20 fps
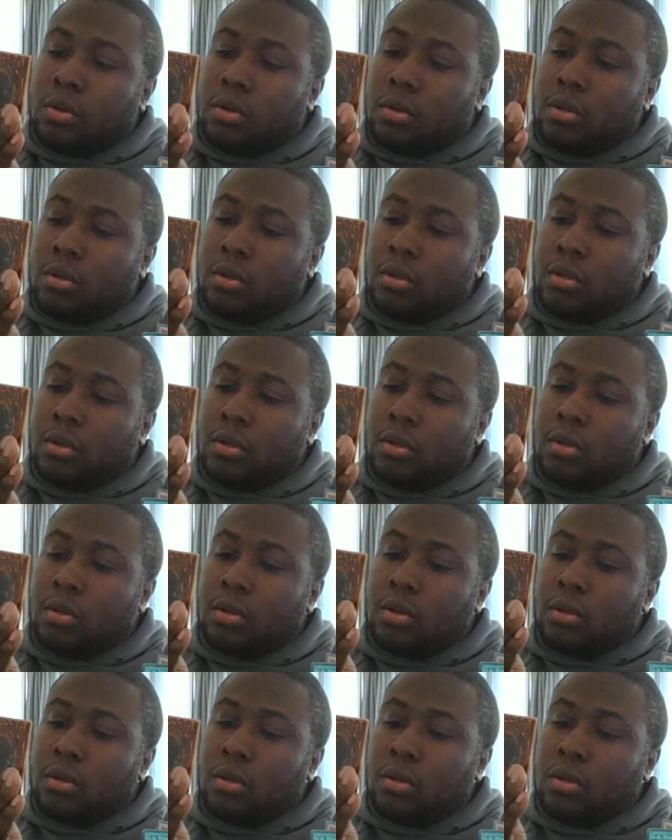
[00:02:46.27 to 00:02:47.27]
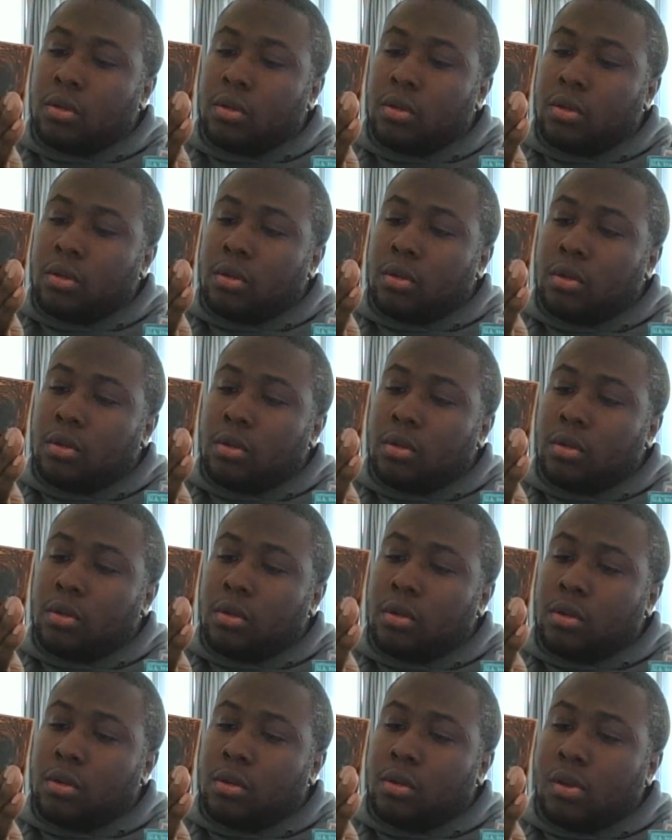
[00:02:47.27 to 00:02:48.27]

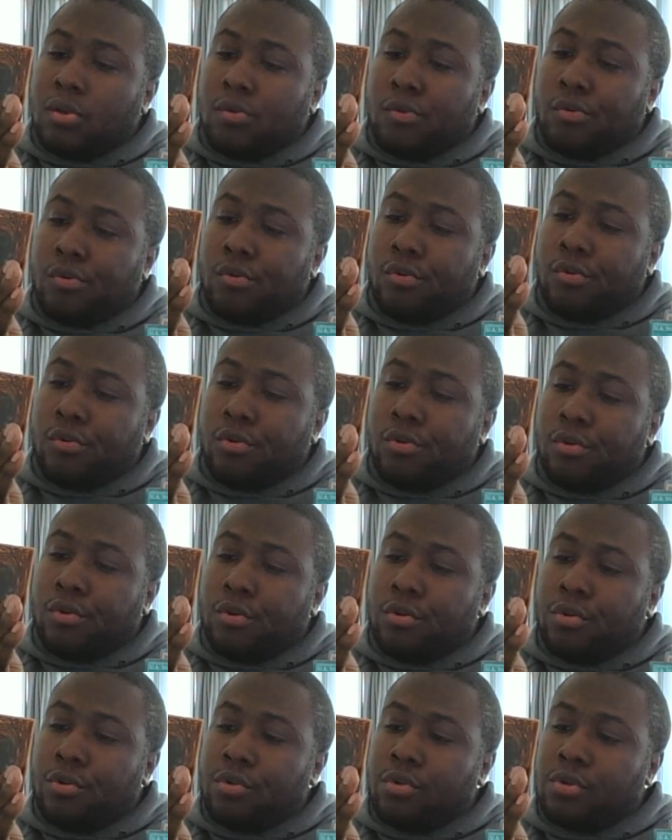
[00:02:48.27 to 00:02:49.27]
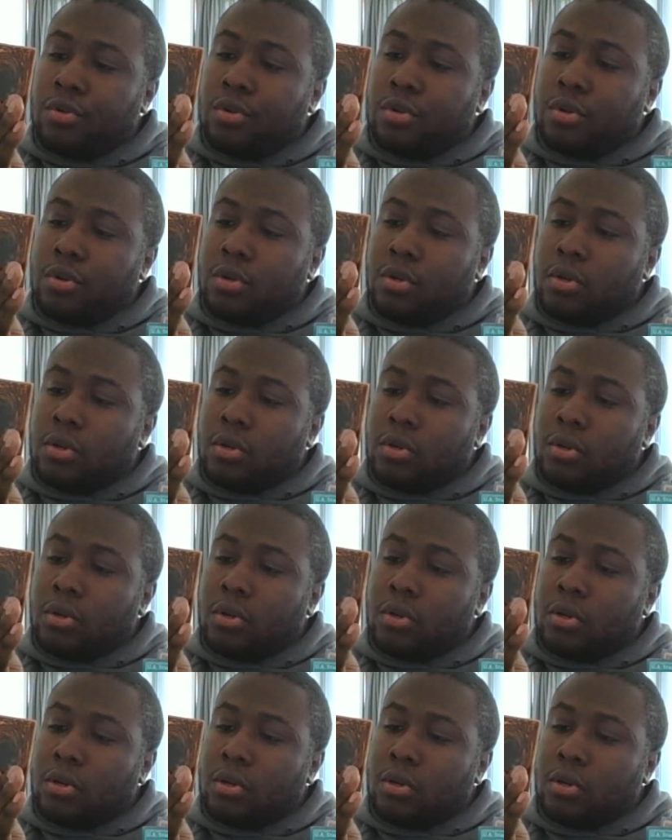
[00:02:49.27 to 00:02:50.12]
(silence)